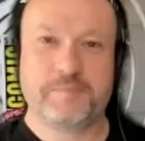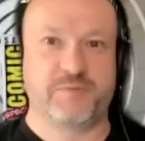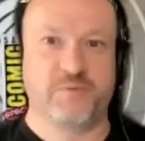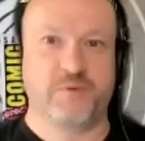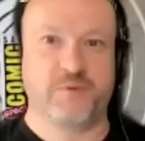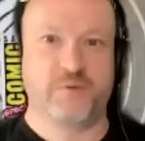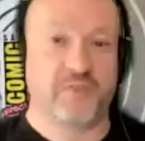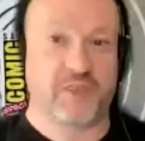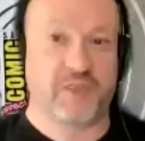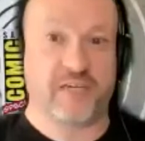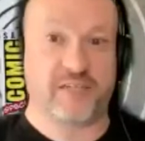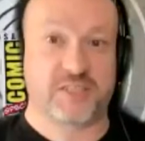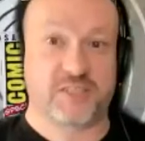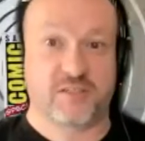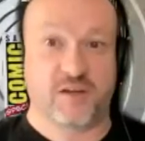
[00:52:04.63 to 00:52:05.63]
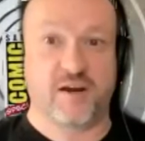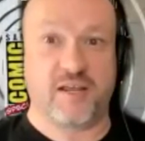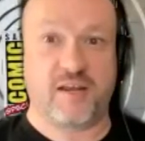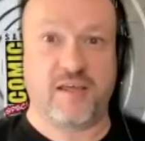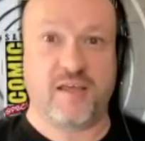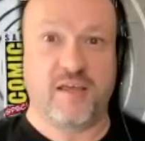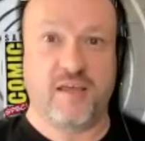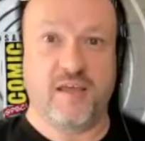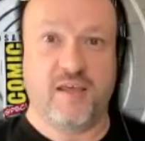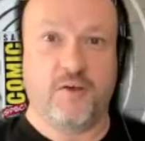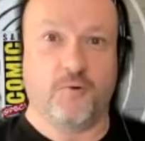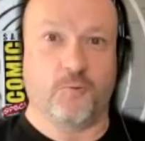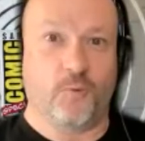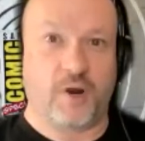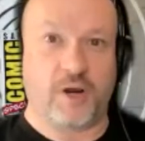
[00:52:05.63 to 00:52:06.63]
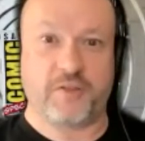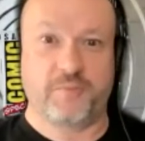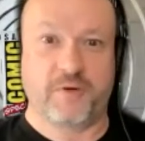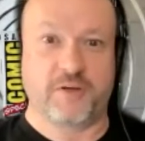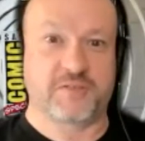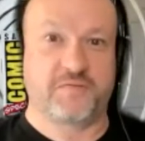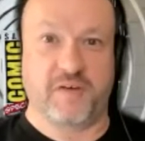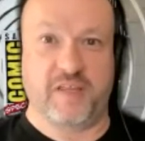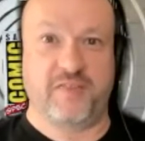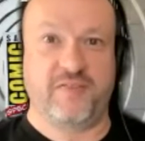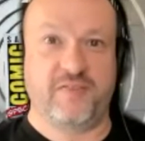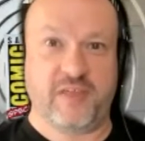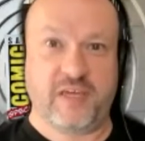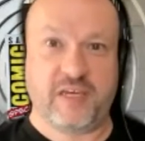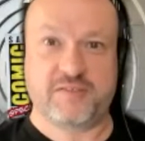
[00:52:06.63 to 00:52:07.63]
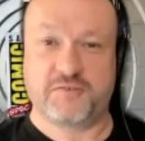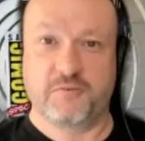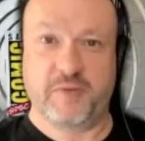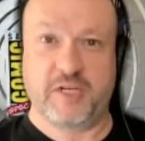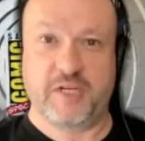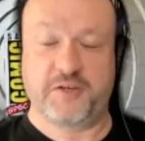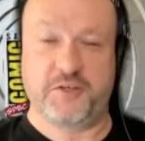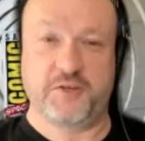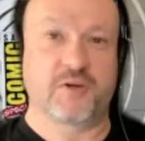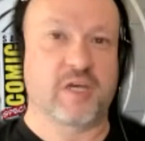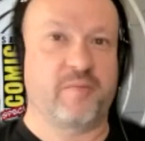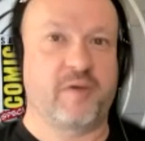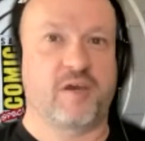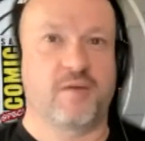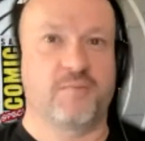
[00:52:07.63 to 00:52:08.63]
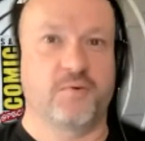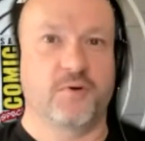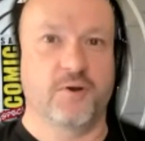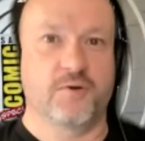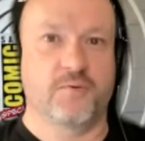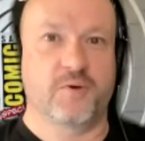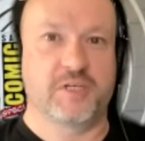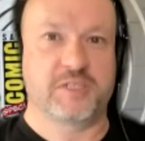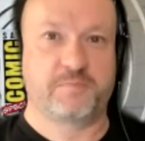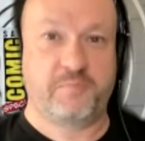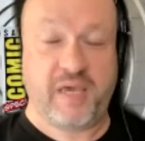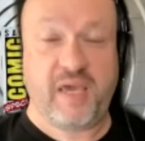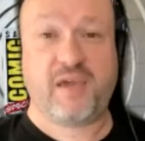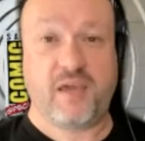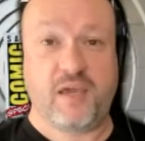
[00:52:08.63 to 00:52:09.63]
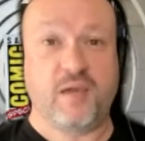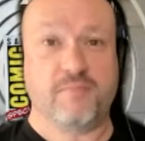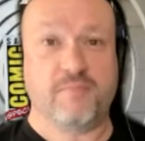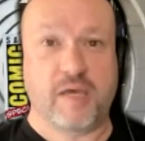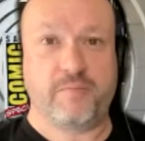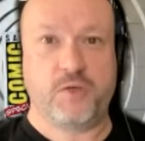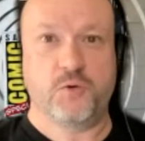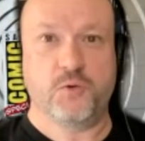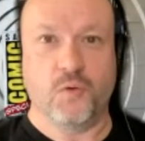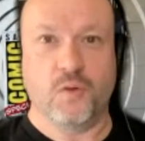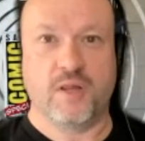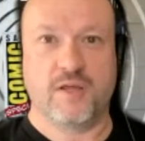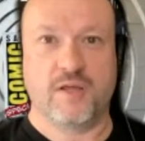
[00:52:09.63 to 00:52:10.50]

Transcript: mule thing started, one of the most fun things for me to do coming on board was picking my mule.